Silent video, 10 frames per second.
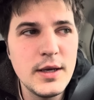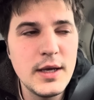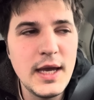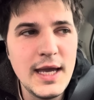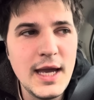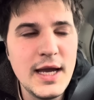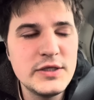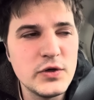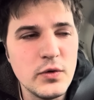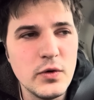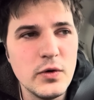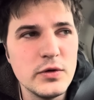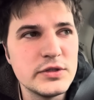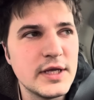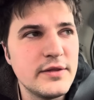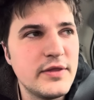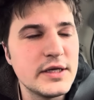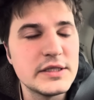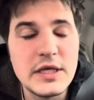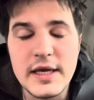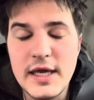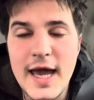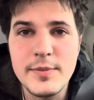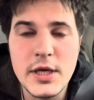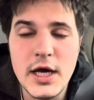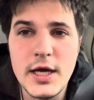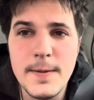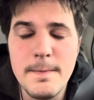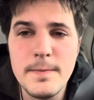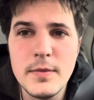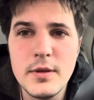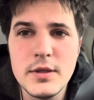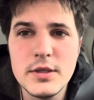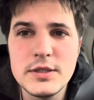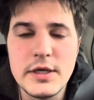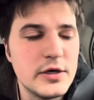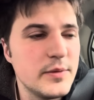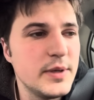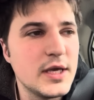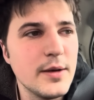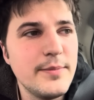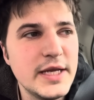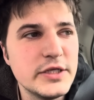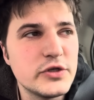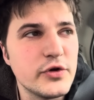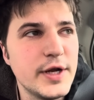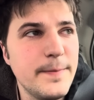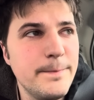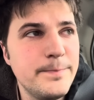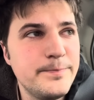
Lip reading: AI tools and things like CapCut started to become mainstream,